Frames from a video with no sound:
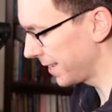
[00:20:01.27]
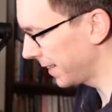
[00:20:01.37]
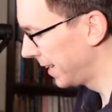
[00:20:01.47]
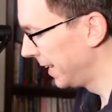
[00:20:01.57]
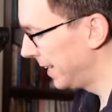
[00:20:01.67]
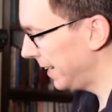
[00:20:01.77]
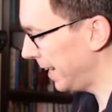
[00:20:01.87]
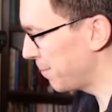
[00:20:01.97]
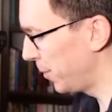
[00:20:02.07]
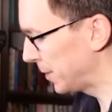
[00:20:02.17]
thing,
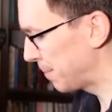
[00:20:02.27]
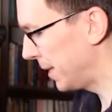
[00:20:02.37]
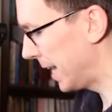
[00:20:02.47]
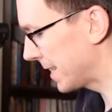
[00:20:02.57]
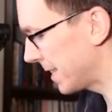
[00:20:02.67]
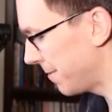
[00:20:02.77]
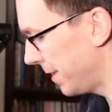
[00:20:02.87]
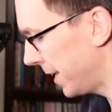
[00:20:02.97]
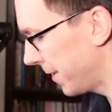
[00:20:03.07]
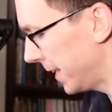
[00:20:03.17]
it multiplies the
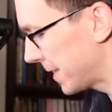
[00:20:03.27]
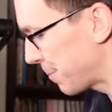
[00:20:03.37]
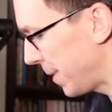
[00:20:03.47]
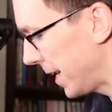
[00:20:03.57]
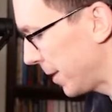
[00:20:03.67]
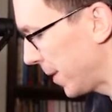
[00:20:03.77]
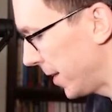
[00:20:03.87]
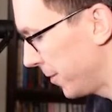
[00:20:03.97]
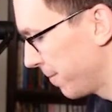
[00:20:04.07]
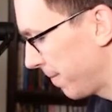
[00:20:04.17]
variance by,
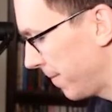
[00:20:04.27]
well,